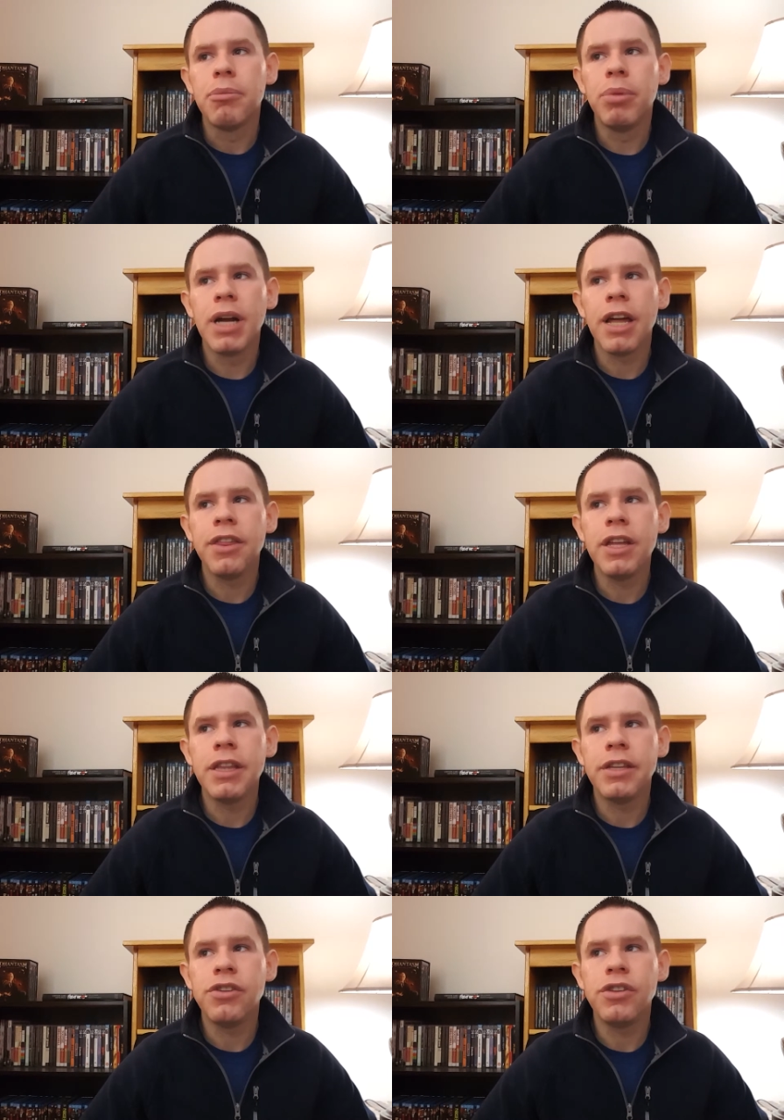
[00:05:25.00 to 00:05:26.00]
But I
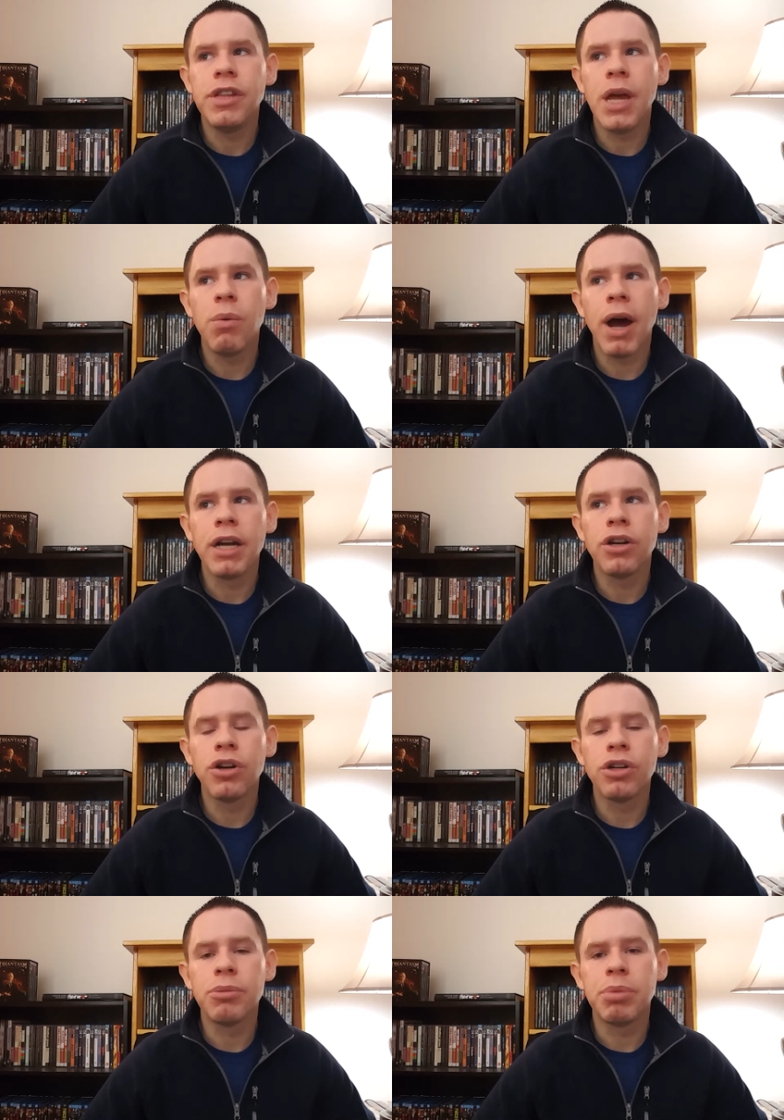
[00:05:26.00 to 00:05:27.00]
think they wanted
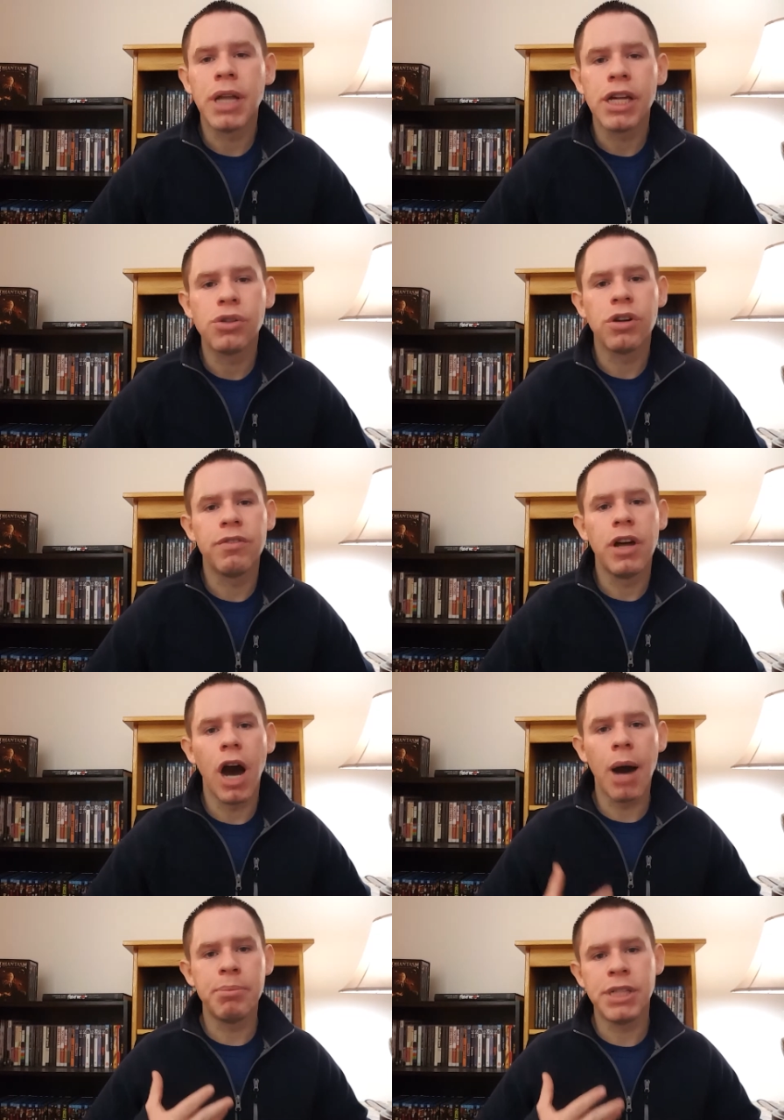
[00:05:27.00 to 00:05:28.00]
her to play sort of the
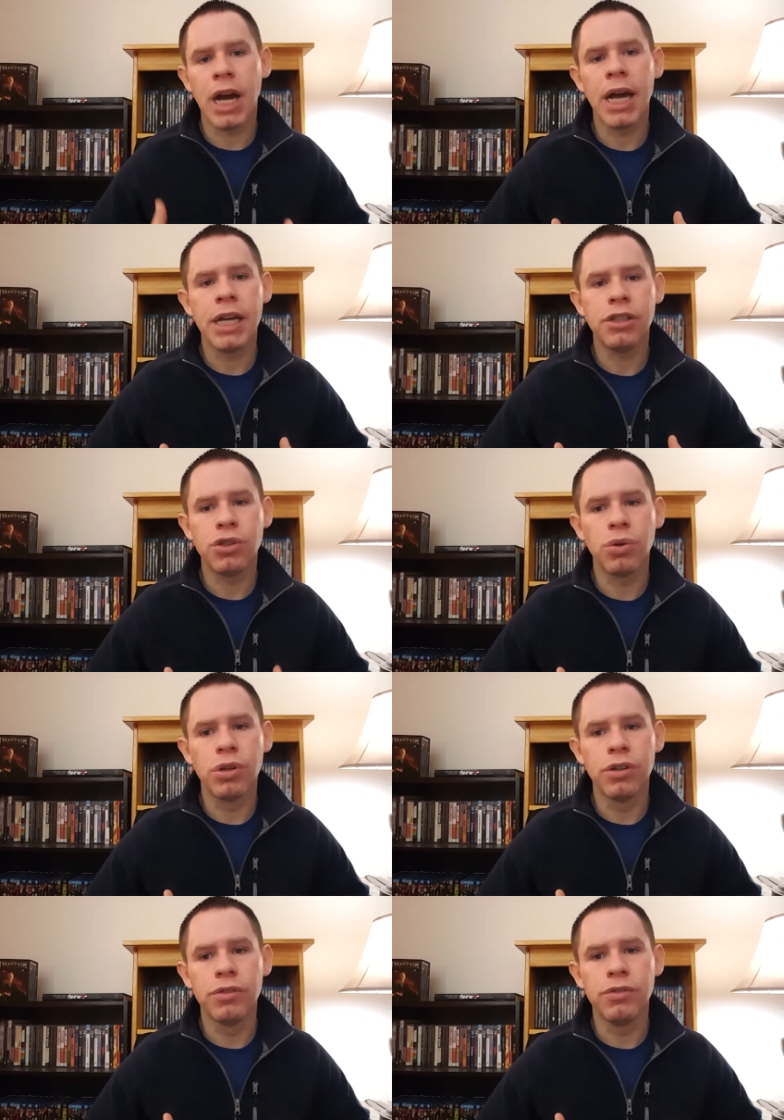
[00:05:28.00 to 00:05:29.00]
uptight, sort
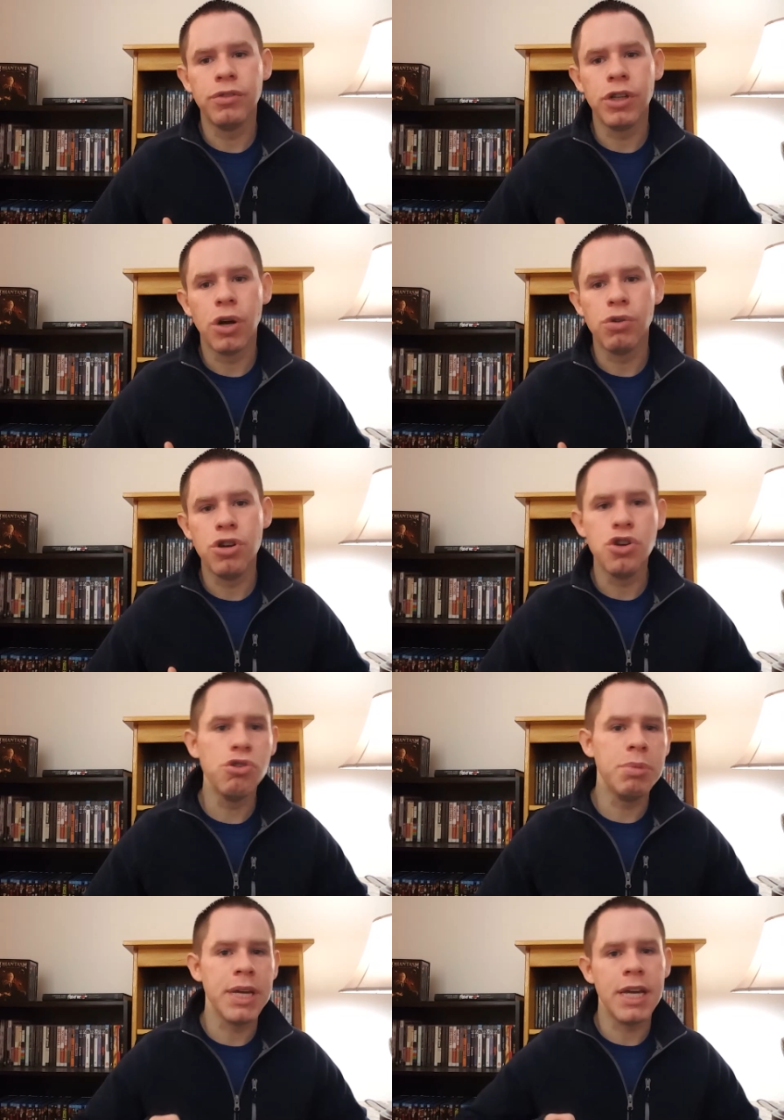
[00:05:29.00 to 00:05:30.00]
of, you know,
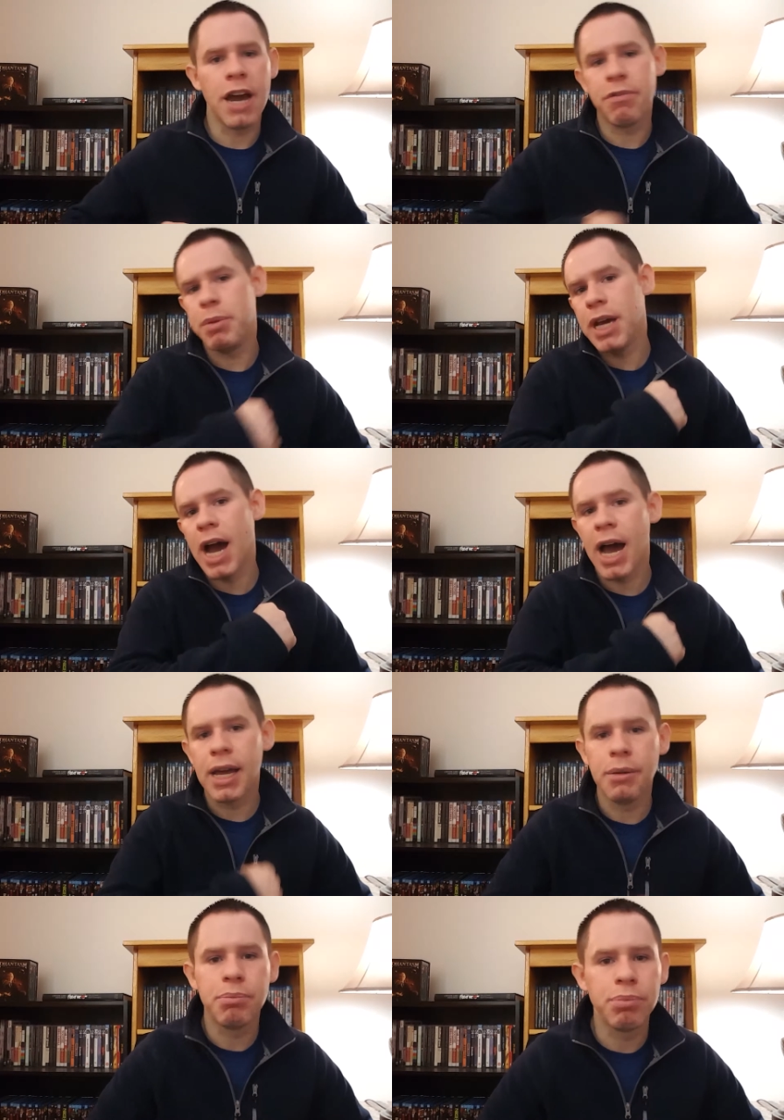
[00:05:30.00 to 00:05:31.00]
newbie
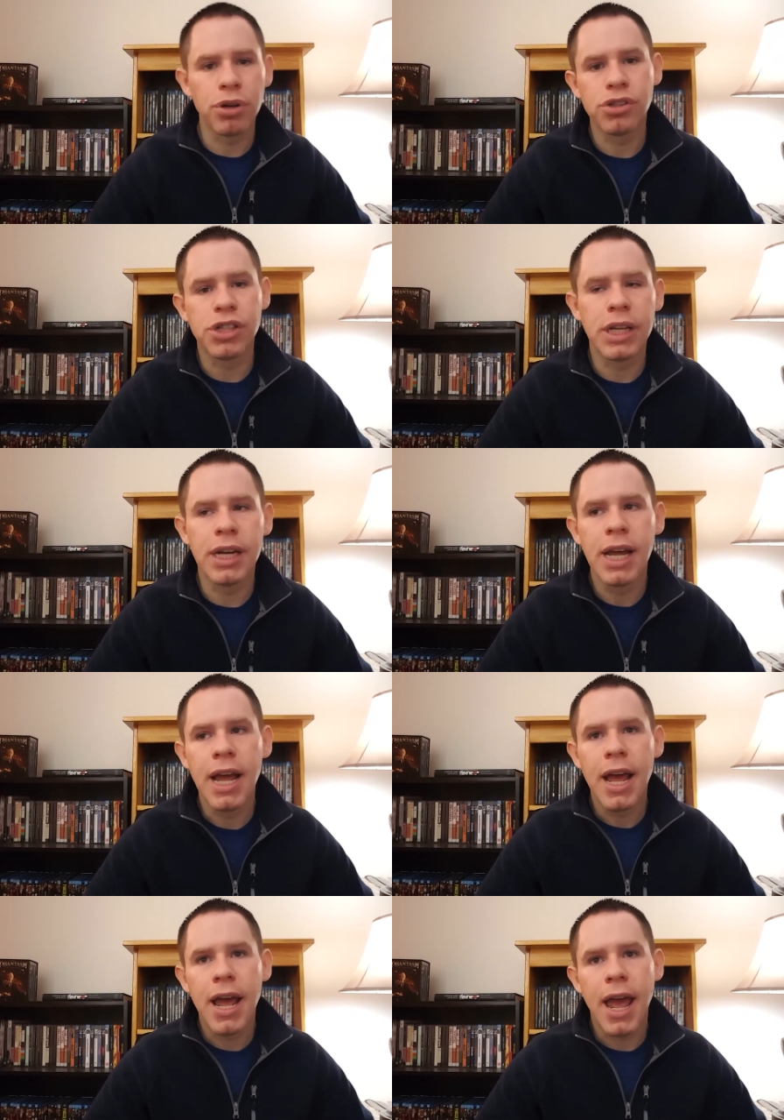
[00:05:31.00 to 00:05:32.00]
FBI person.
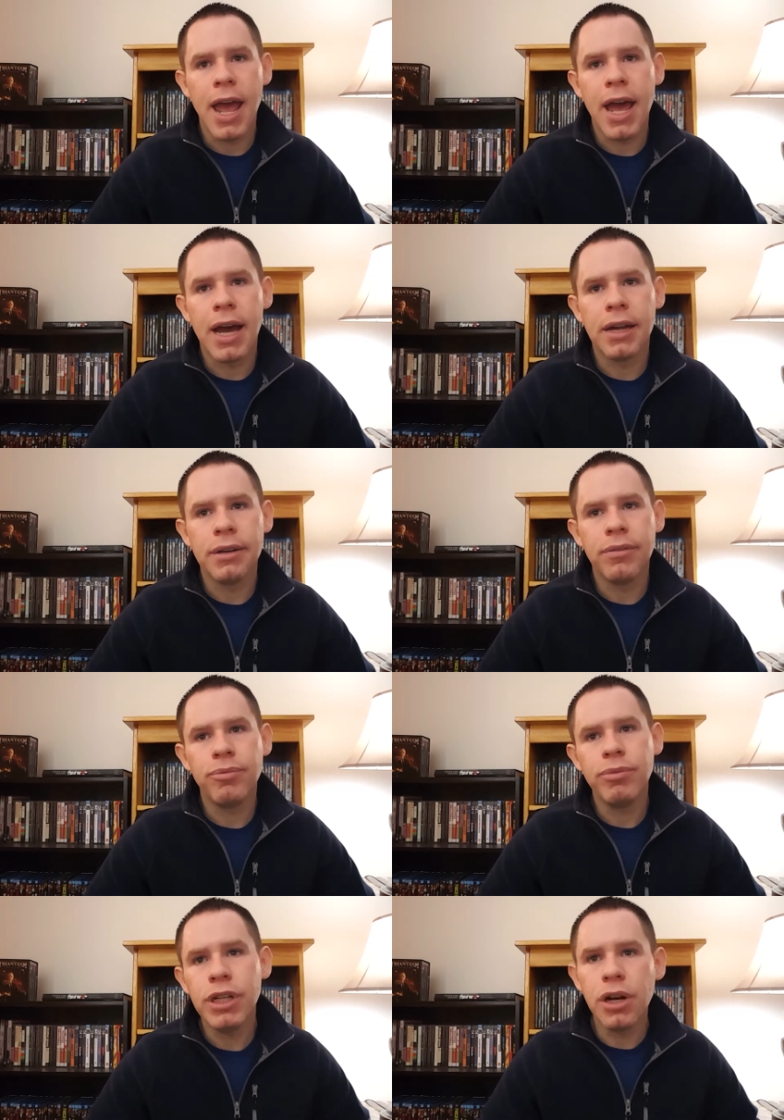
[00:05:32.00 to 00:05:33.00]
And,
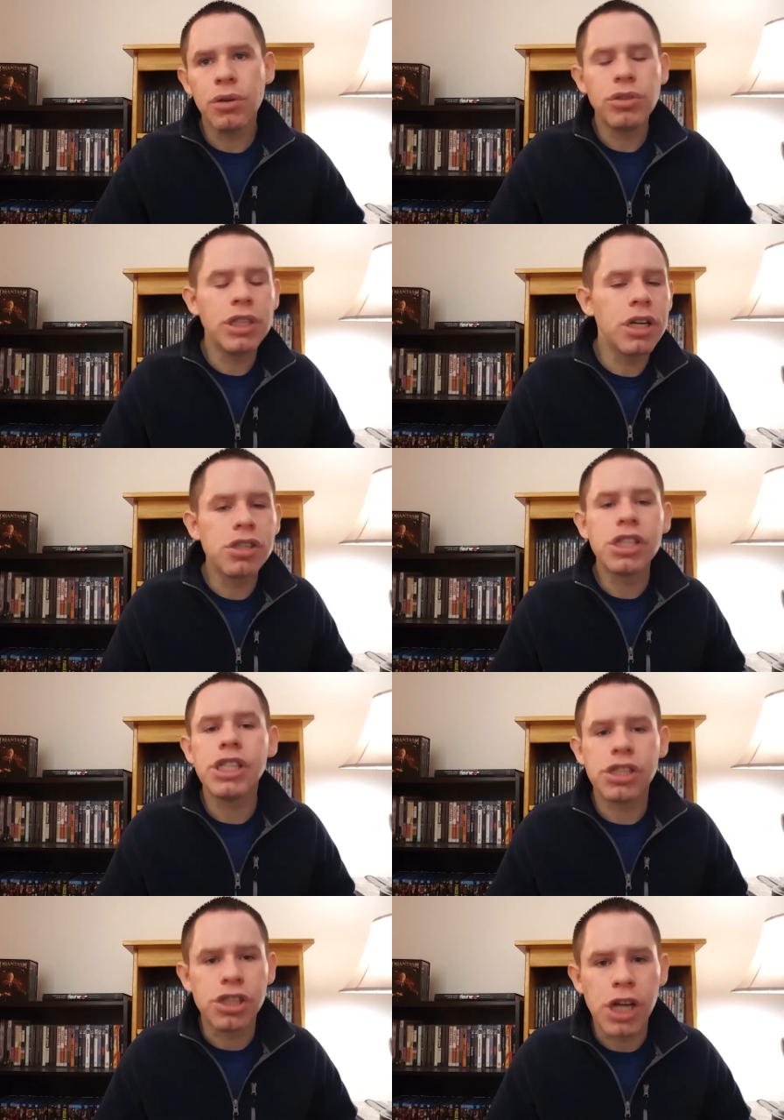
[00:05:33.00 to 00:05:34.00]
you know, she does a
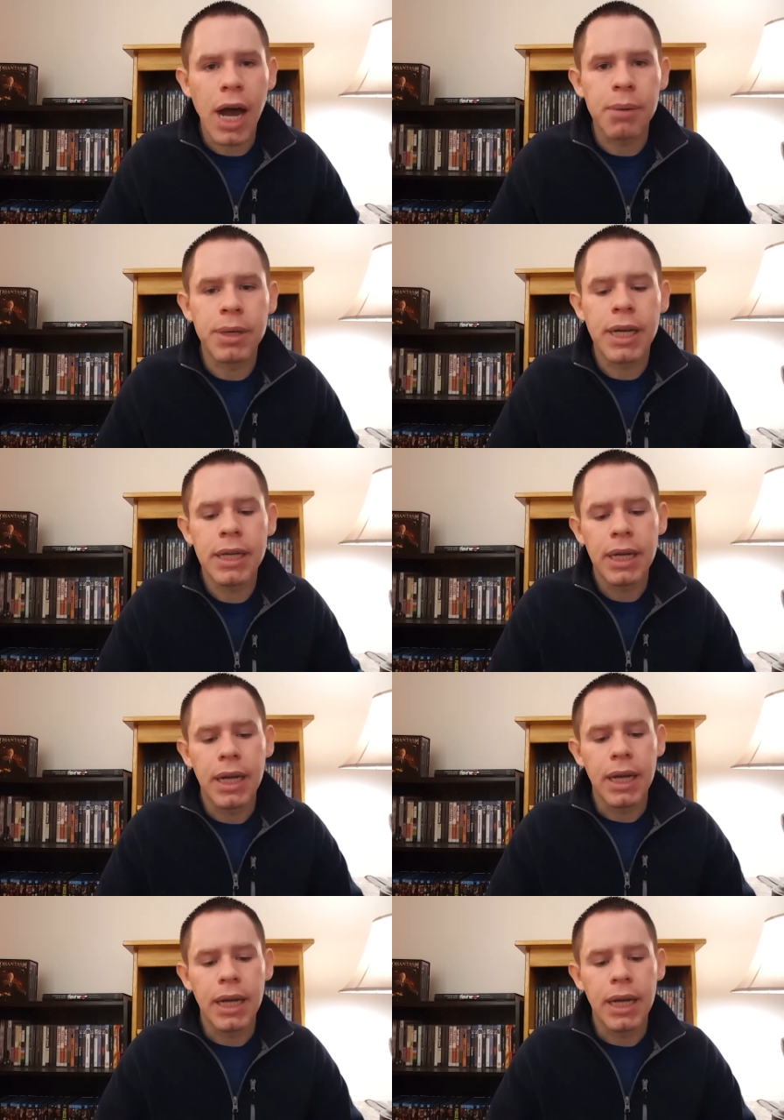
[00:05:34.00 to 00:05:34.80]
decent job in it.